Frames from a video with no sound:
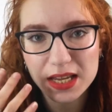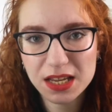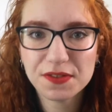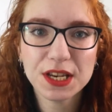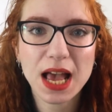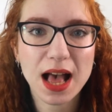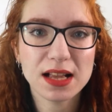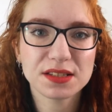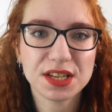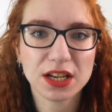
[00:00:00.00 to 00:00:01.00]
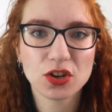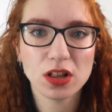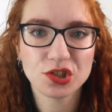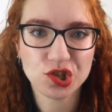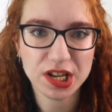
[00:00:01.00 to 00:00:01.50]
Even as
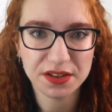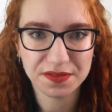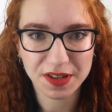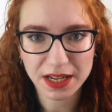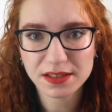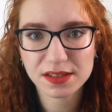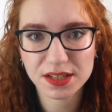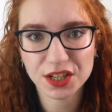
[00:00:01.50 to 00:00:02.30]
technology advanced,